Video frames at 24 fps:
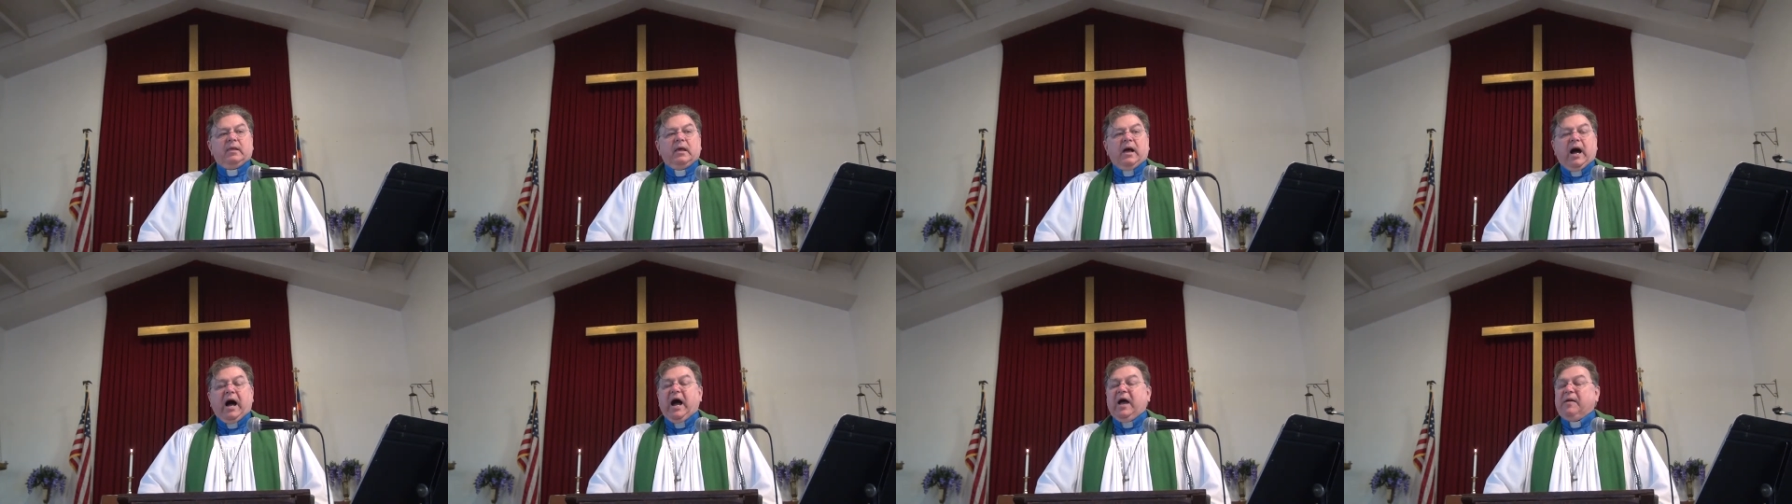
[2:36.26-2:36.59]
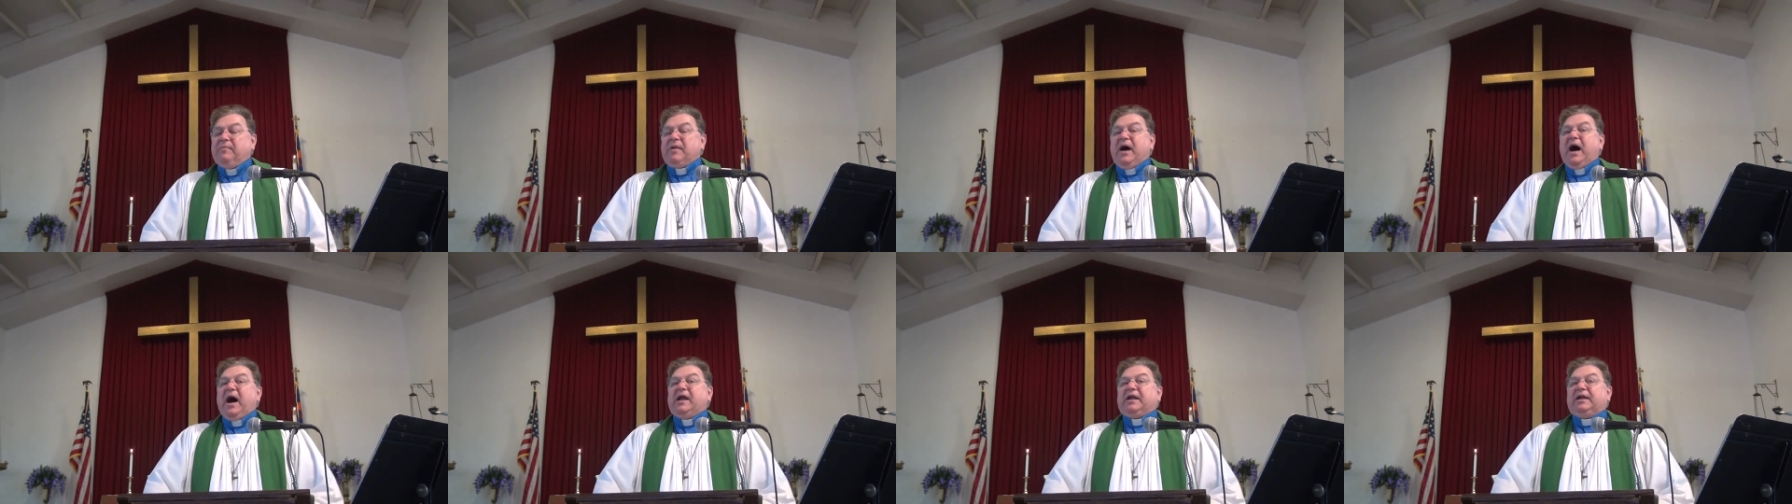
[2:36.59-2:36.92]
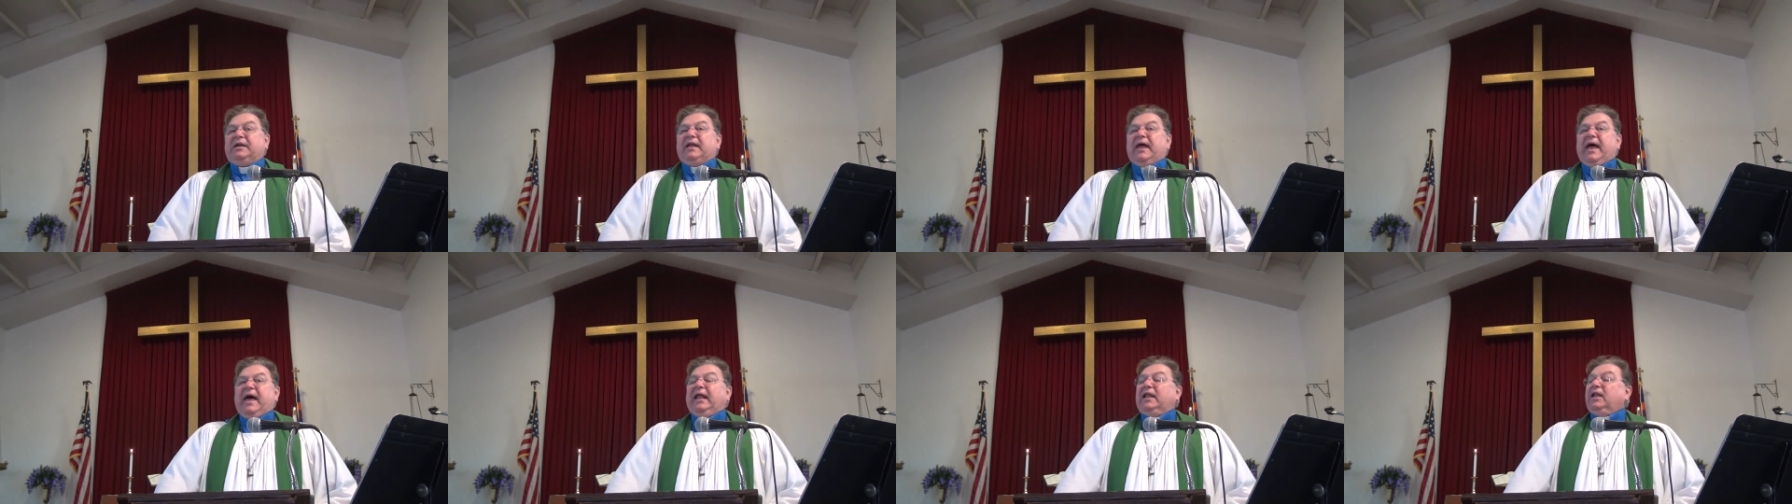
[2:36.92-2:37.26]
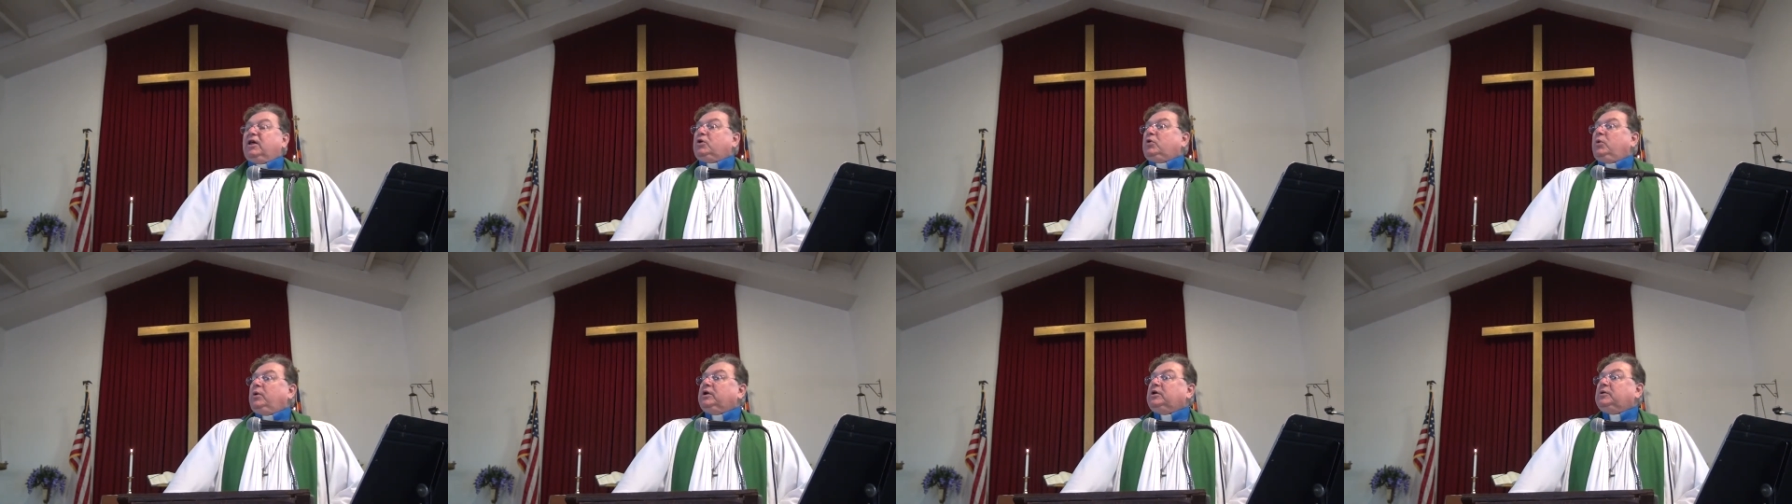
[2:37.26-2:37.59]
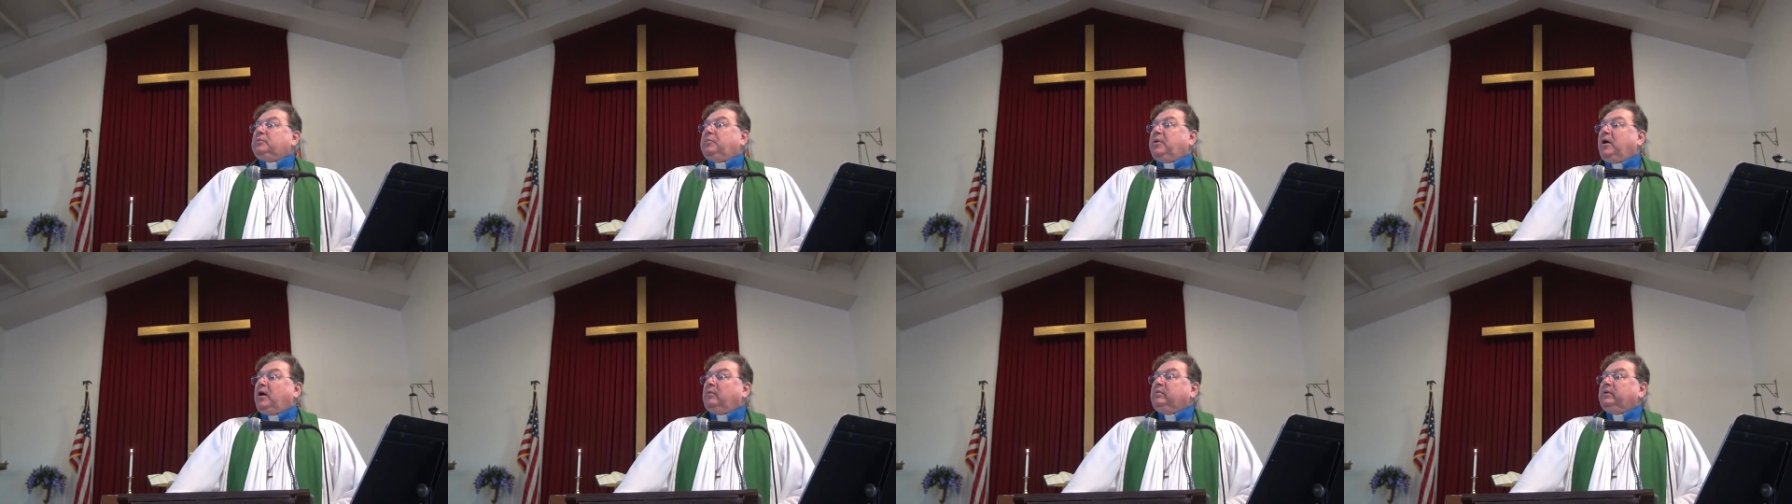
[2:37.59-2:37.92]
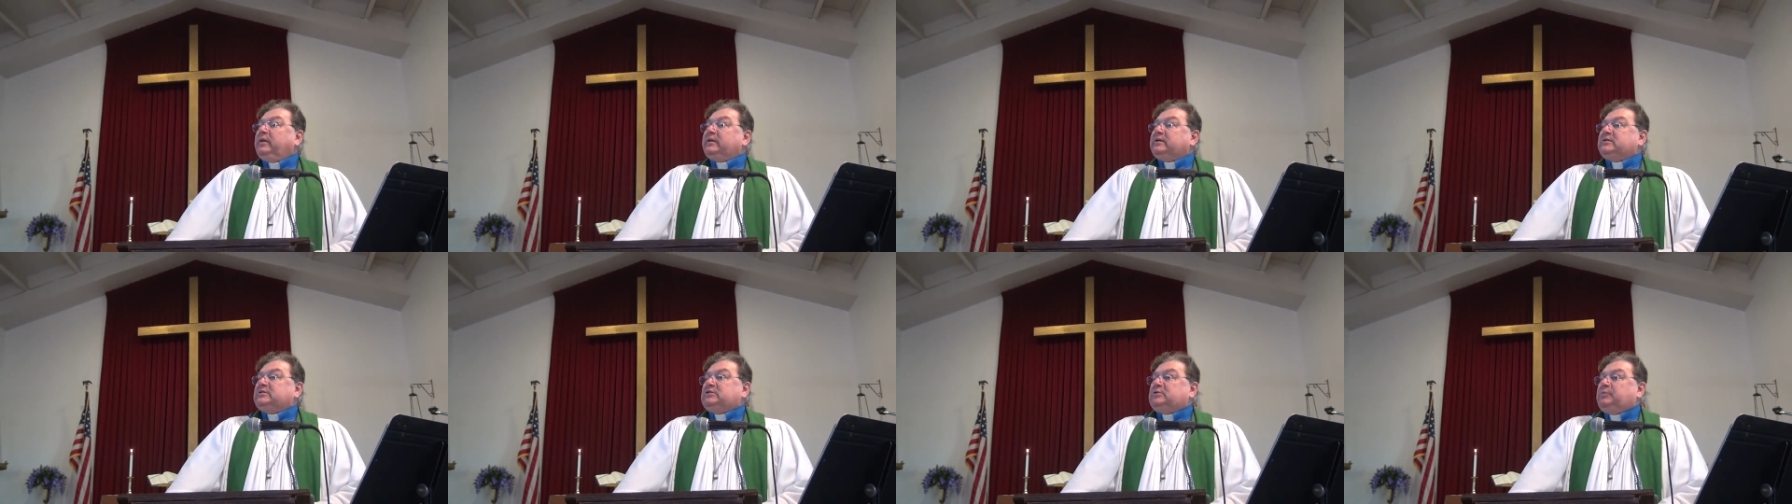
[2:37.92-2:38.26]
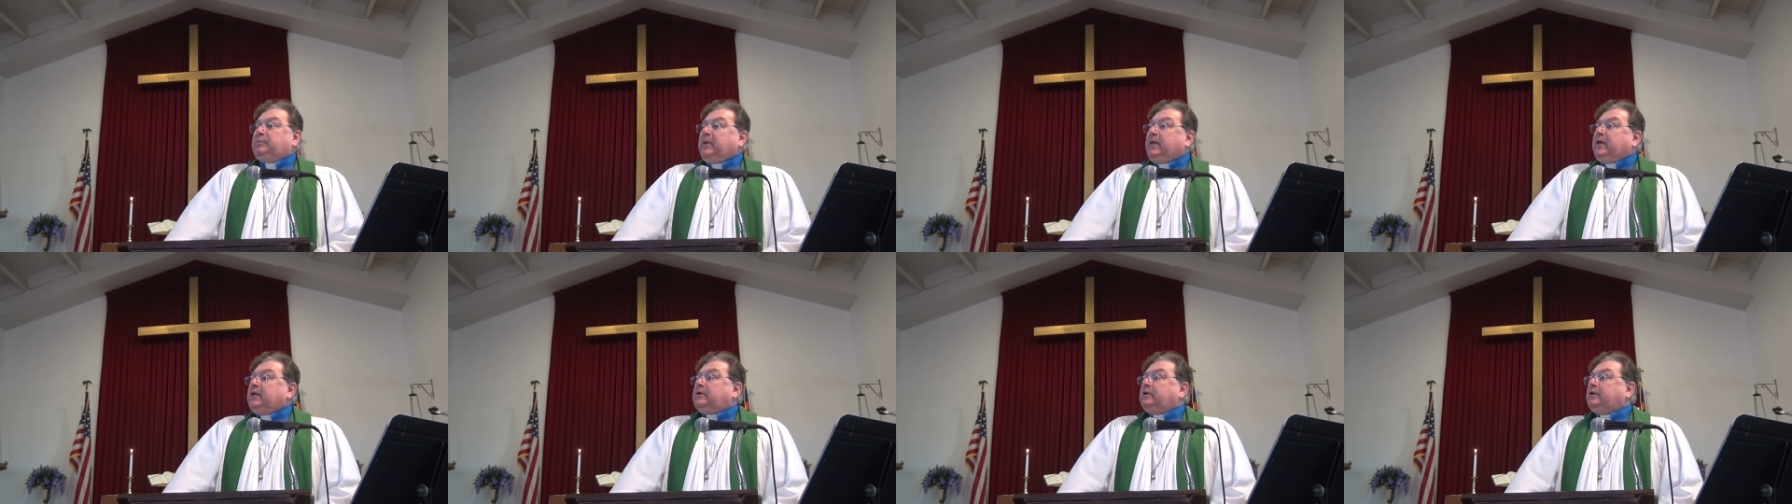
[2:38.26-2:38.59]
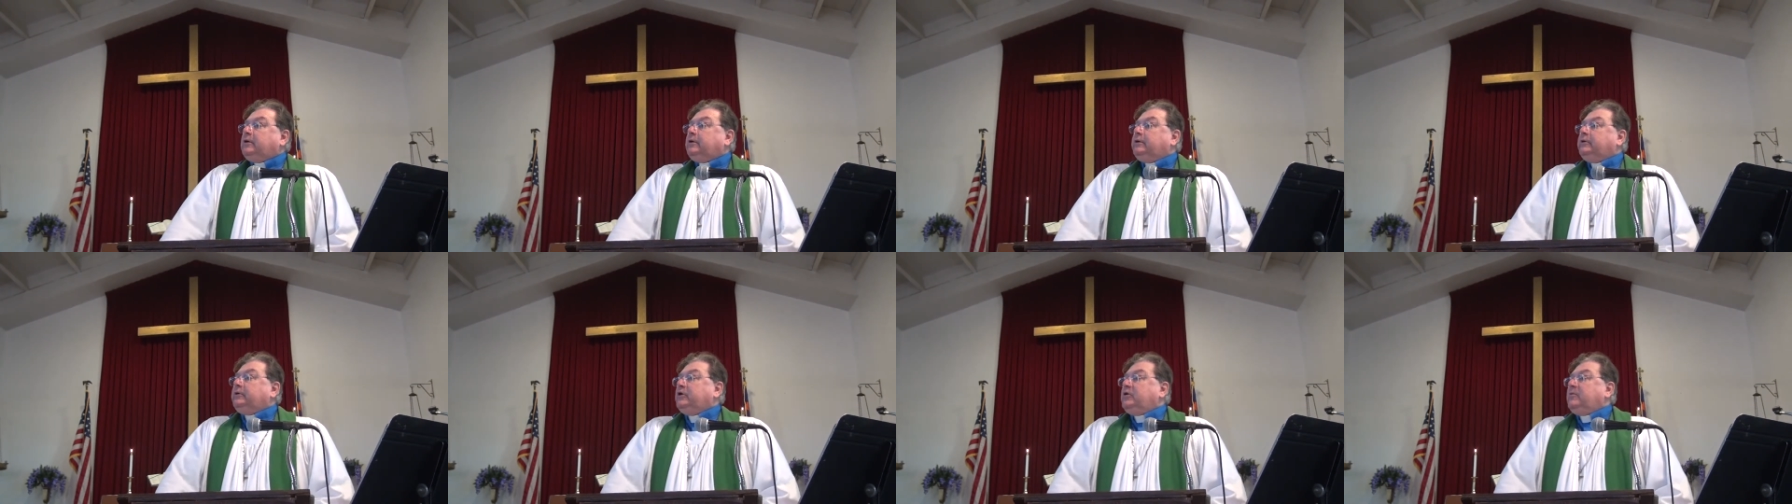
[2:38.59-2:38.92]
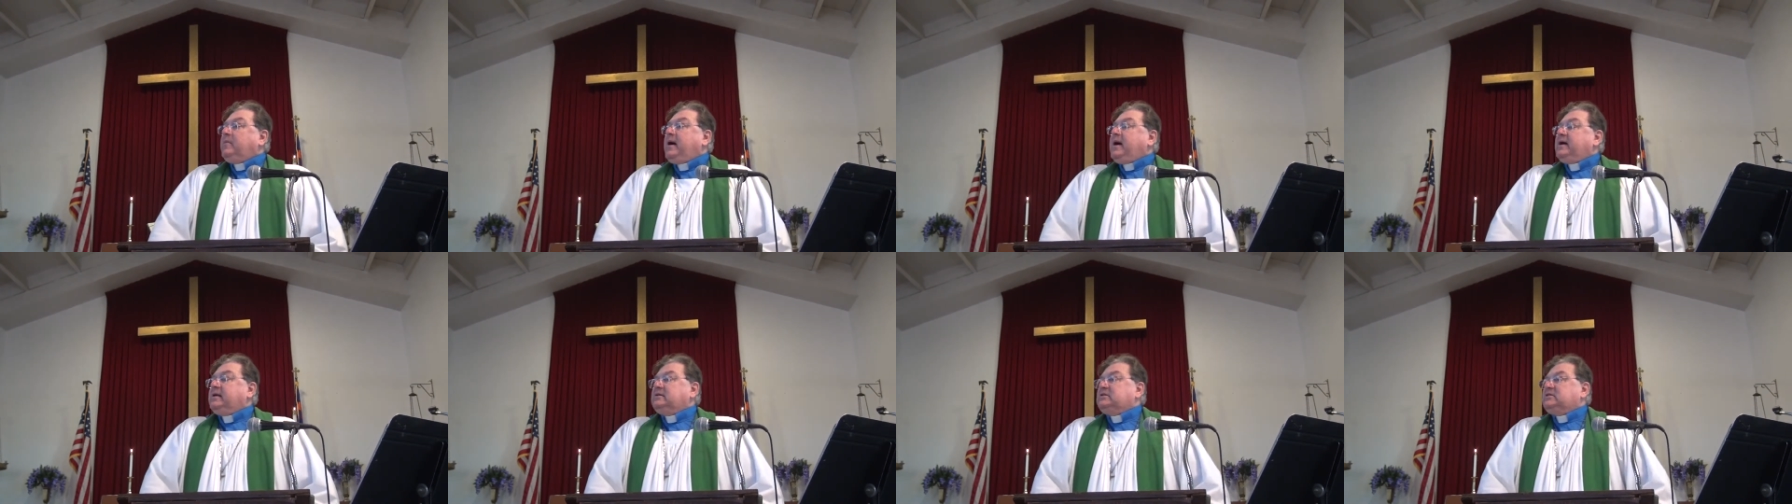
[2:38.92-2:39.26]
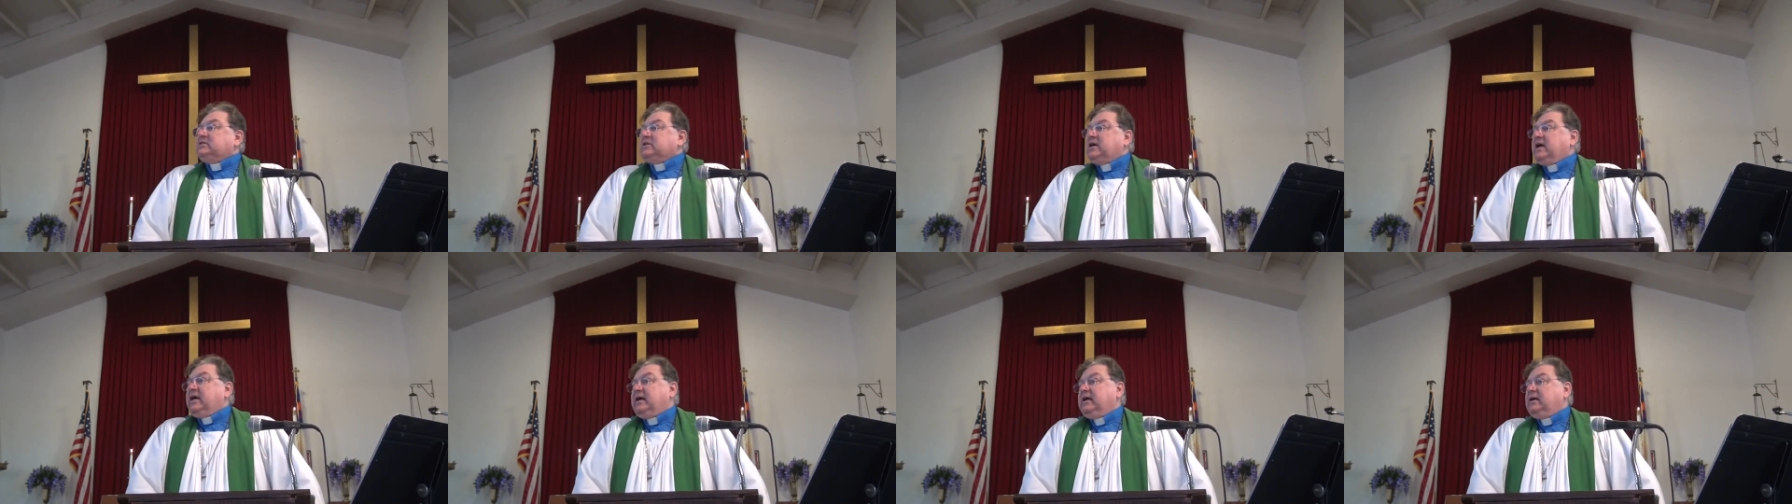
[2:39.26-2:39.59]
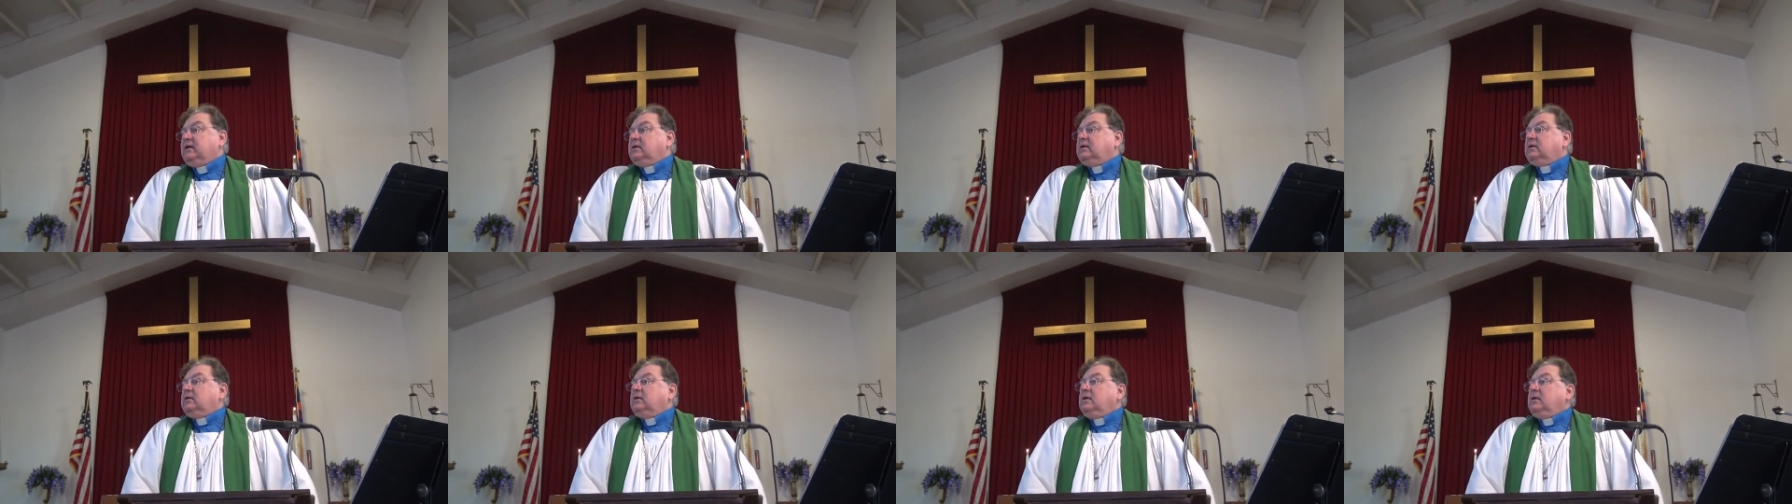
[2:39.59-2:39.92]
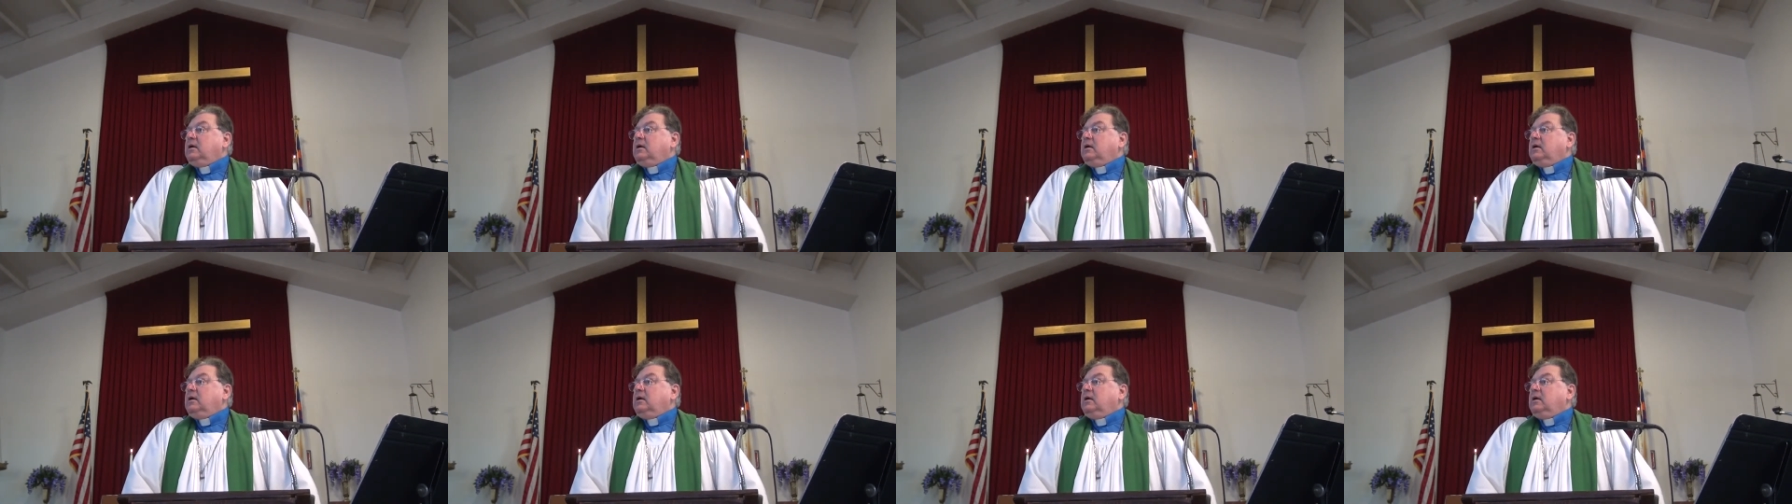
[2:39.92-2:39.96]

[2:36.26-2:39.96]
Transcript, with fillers: I'm not an eloquent public speaker, you might say.